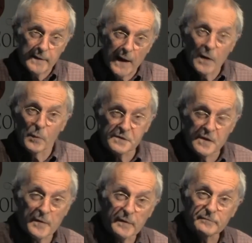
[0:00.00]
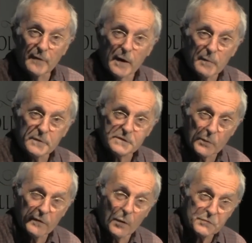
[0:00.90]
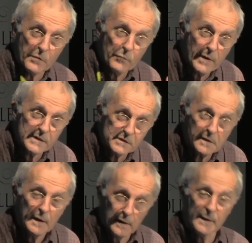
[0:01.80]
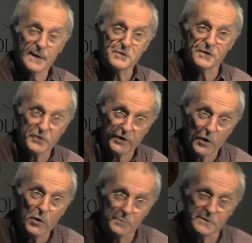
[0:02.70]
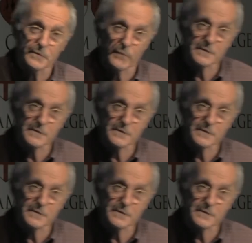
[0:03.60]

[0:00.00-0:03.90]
now is in an environment where those at risk can actually succumb to the